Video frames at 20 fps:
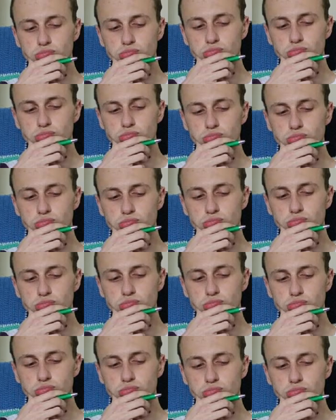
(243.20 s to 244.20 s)
it's what you
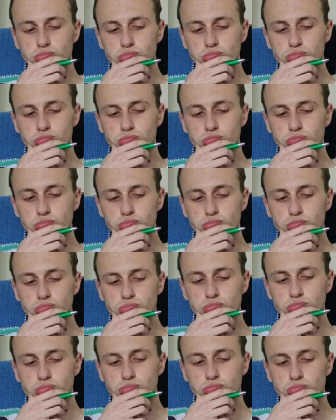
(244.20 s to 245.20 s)
need to listen to,
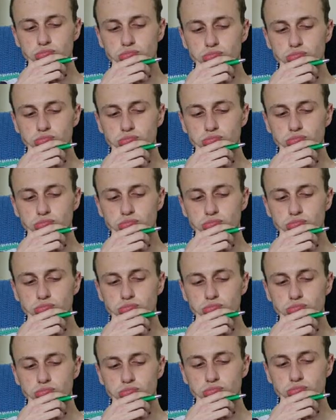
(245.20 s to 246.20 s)
and so
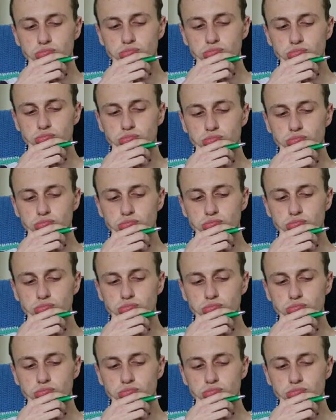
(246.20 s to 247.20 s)
she's definitely
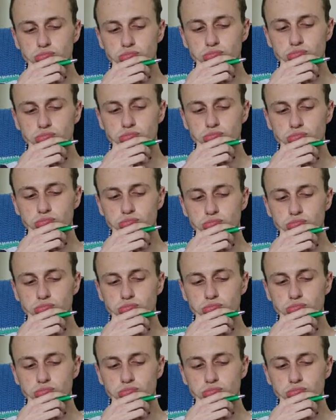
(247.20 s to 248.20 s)
earned her
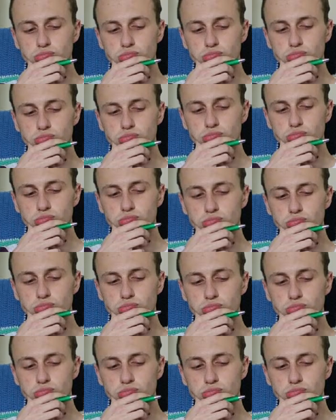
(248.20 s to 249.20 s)
fame. She
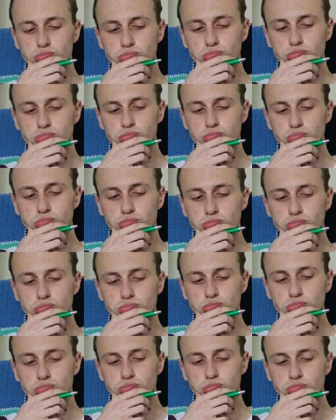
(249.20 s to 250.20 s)
deserves her fame.
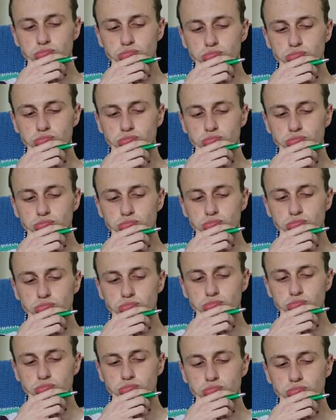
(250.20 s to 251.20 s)

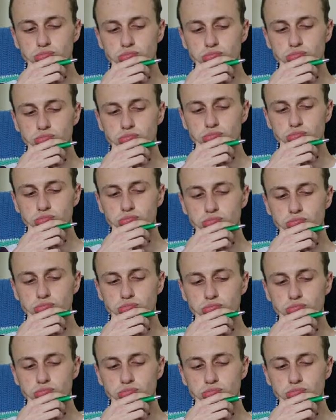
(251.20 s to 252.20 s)
I know
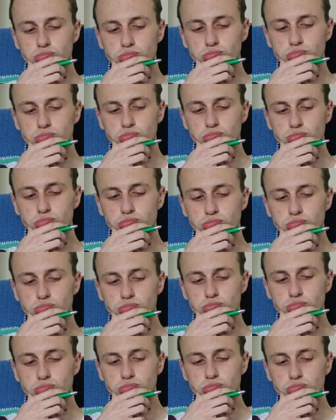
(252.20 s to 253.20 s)
I've seen on
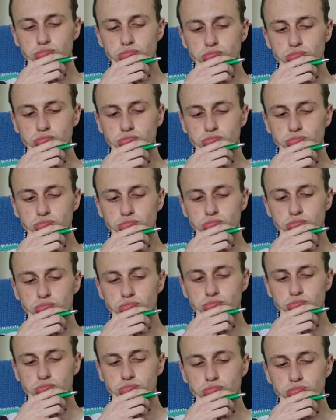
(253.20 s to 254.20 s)
shows and things they've made
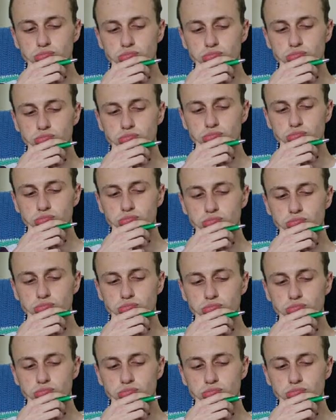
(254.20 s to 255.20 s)
fun of Enya
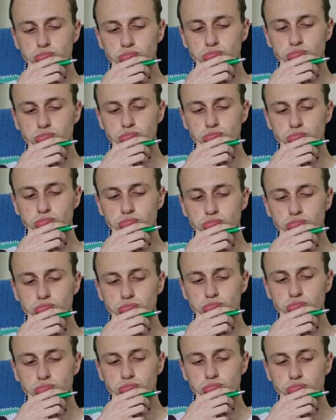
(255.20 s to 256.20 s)
before, but I don't
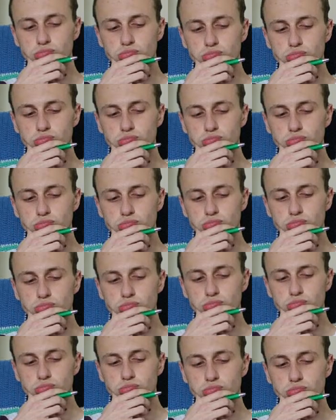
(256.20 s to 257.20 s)
see a reason
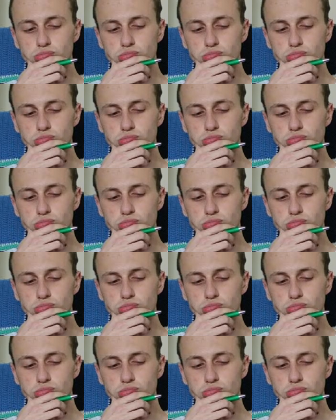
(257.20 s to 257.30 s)
to.